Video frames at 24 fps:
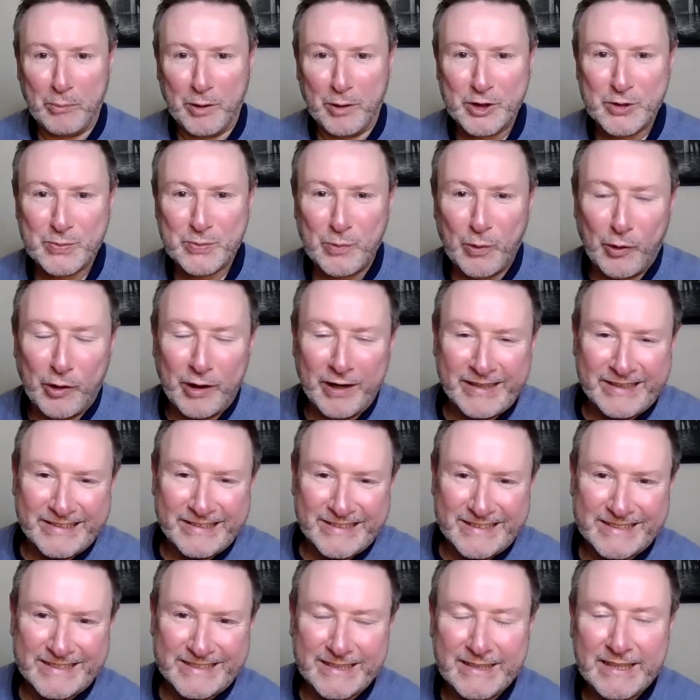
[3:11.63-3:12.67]
know how much more
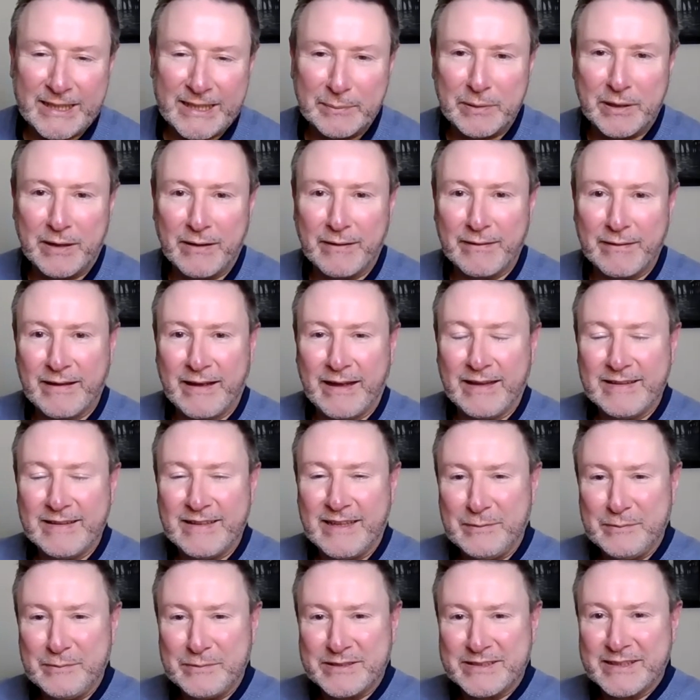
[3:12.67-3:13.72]
I could say about
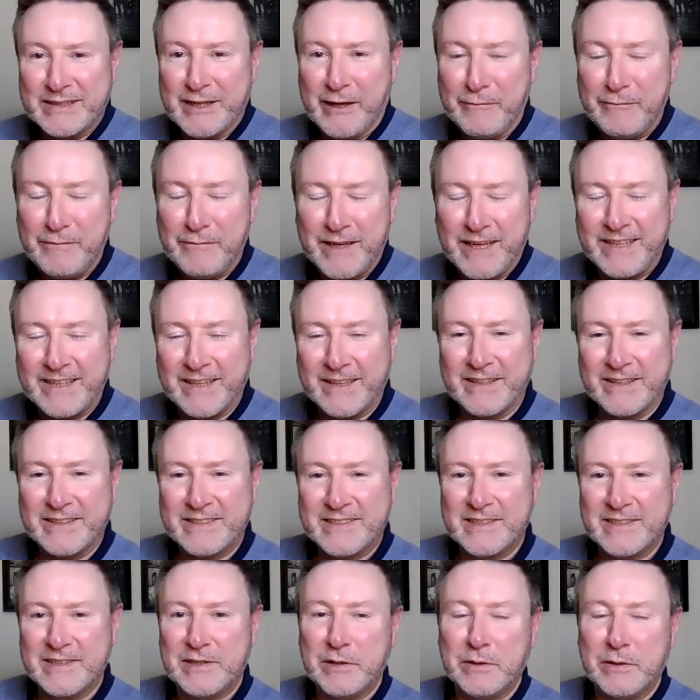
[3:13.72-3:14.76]
that. That was lovely to
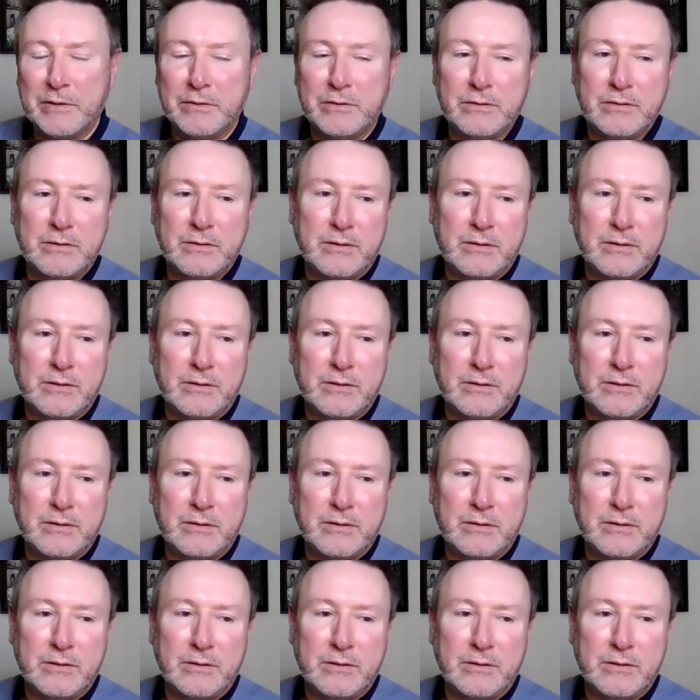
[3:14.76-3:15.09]
listen